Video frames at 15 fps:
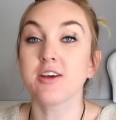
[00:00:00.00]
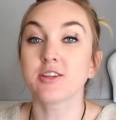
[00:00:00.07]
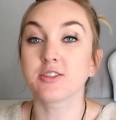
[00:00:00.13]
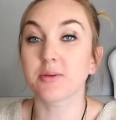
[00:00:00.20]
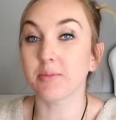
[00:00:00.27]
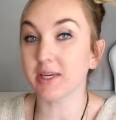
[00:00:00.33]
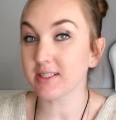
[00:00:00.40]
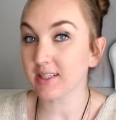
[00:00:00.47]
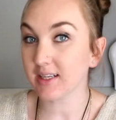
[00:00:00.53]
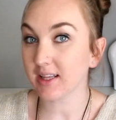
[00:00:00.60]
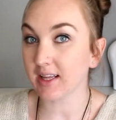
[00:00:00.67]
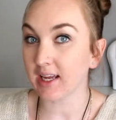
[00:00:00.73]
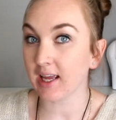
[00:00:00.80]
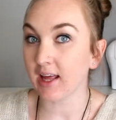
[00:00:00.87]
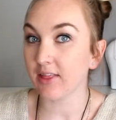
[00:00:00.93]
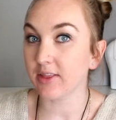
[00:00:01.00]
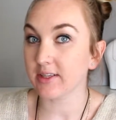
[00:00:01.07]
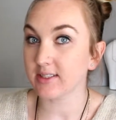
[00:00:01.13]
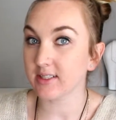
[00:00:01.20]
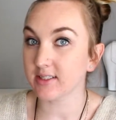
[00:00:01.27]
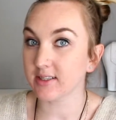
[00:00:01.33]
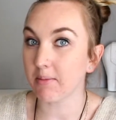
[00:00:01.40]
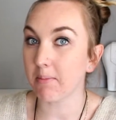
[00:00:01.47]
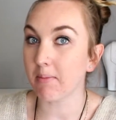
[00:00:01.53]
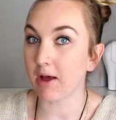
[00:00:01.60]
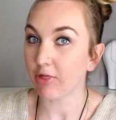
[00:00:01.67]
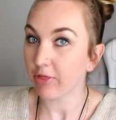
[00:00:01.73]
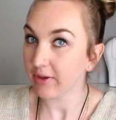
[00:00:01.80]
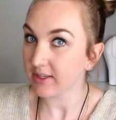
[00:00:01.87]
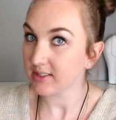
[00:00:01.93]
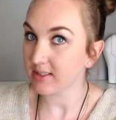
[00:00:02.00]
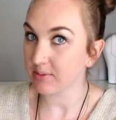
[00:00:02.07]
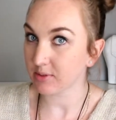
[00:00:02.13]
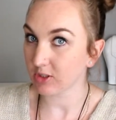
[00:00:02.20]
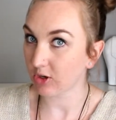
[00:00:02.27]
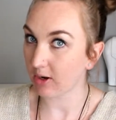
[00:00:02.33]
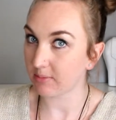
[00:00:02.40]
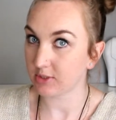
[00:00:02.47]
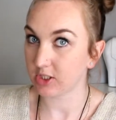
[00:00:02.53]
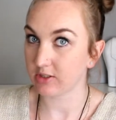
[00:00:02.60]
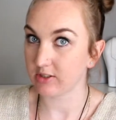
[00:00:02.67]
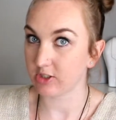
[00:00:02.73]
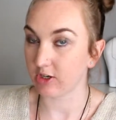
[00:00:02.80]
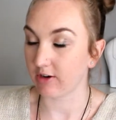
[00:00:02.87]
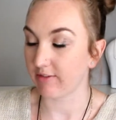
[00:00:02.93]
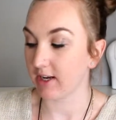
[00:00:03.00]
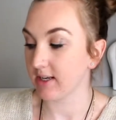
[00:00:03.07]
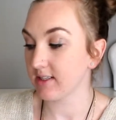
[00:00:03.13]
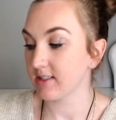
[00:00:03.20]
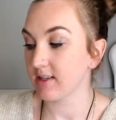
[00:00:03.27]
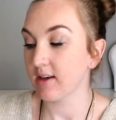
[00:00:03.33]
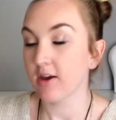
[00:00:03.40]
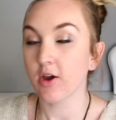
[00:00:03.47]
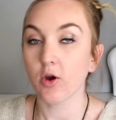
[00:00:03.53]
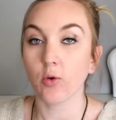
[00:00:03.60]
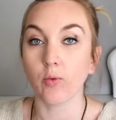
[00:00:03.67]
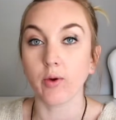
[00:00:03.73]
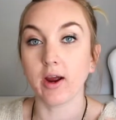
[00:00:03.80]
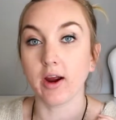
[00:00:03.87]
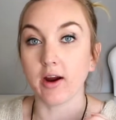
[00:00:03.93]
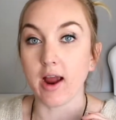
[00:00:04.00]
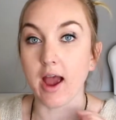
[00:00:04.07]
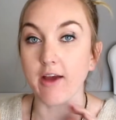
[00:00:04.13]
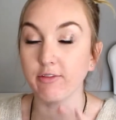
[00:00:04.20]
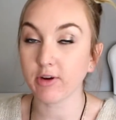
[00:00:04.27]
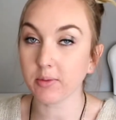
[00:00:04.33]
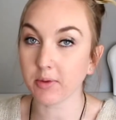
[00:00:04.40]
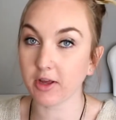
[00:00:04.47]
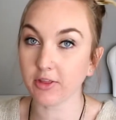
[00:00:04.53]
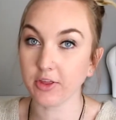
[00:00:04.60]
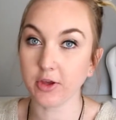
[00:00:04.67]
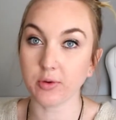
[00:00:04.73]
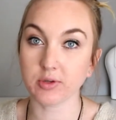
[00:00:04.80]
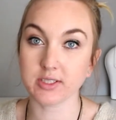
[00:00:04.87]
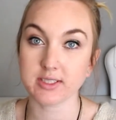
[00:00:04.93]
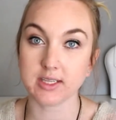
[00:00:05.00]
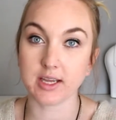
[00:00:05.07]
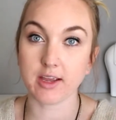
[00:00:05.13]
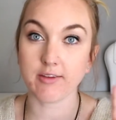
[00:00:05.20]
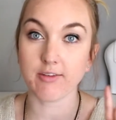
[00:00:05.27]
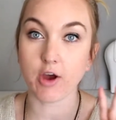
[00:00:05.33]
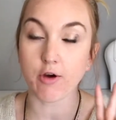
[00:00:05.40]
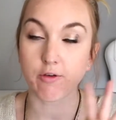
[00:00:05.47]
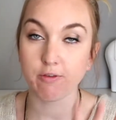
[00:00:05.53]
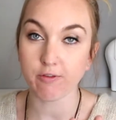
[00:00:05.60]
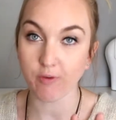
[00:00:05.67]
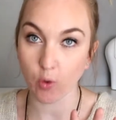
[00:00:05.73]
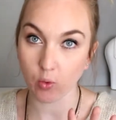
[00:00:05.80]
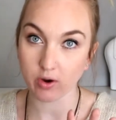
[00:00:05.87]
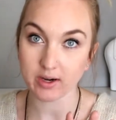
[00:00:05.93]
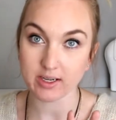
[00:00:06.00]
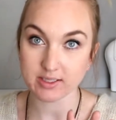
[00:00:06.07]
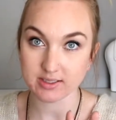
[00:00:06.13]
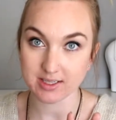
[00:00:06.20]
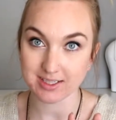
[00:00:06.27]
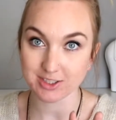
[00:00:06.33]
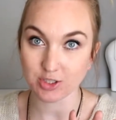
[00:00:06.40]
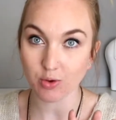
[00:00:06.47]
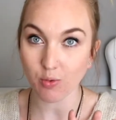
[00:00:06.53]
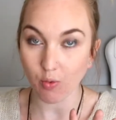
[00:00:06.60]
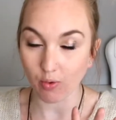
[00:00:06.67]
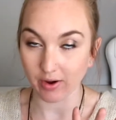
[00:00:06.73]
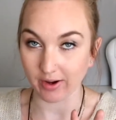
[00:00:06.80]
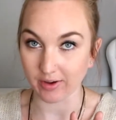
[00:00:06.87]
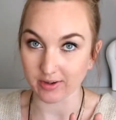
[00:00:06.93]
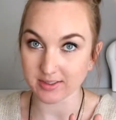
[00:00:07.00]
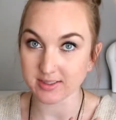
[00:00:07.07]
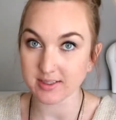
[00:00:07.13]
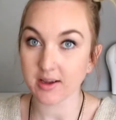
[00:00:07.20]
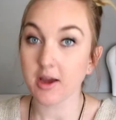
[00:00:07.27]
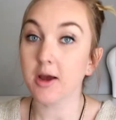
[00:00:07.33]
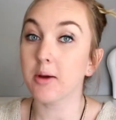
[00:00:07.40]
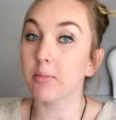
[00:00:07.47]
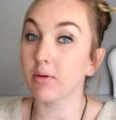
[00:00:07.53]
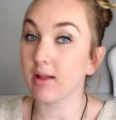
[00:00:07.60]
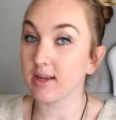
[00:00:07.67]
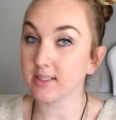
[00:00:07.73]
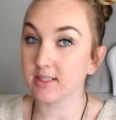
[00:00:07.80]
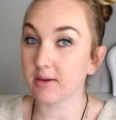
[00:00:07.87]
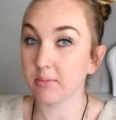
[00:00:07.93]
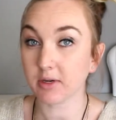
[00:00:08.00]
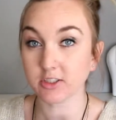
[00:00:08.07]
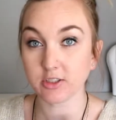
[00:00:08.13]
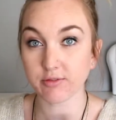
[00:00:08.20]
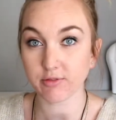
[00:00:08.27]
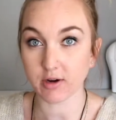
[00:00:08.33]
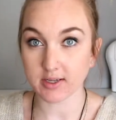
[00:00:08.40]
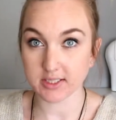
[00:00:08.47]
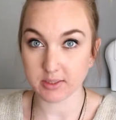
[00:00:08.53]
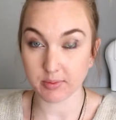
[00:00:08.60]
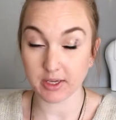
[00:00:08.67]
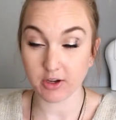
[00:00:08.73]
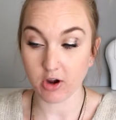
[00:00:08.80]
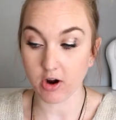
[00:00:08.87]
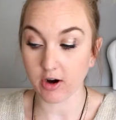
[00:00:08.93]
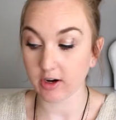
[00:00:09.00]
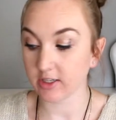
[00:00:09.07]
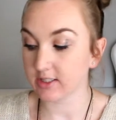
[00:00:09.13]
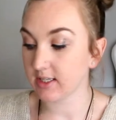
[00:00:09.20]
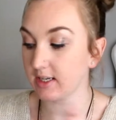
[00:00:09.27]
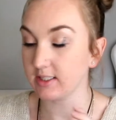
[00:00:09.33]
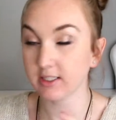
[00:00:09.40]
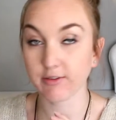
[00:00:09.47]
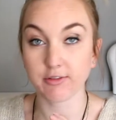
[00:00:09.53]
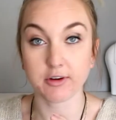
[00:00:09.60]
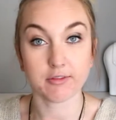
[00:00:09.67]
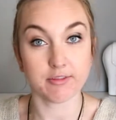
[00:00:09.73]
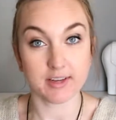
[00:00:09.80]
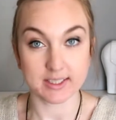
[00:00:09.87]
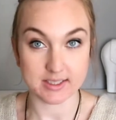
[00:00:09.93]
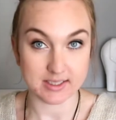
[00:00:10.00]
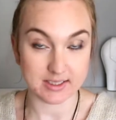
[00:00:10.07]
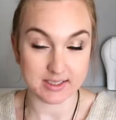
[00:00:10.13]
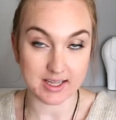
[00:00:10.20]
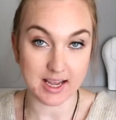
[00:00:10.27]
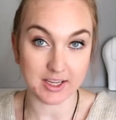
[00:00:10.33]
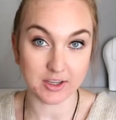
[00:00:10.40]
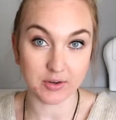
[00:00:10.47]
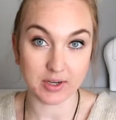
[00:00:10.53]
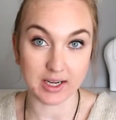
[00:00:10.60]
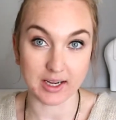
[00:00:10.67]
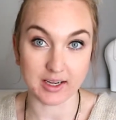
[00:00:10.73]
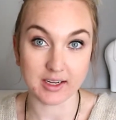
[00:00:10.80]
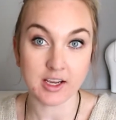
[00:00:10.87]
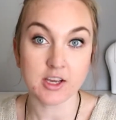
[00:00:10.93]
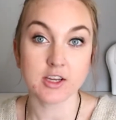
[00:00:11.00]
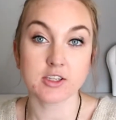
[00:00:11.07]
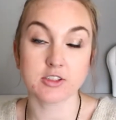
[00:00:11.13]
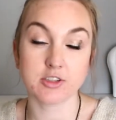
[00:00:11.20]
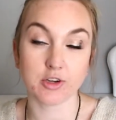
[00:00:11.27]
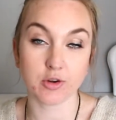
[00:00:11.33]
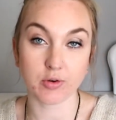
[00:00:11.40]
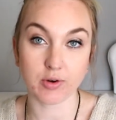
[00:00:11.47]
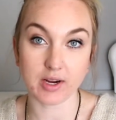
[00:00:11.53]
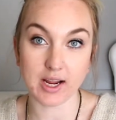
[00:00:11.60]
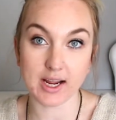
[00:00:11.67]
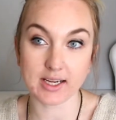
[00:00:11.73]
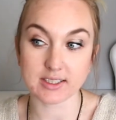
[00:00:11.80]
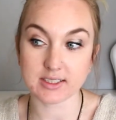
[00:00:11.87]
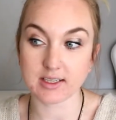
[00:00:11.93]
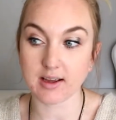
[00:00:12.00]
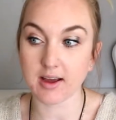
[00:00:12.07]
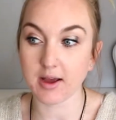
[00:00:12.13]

So basically, this is a monthly subscription service where every month you receive 4 essential oils plus a bunch of recipe cards and different fixings that you need to create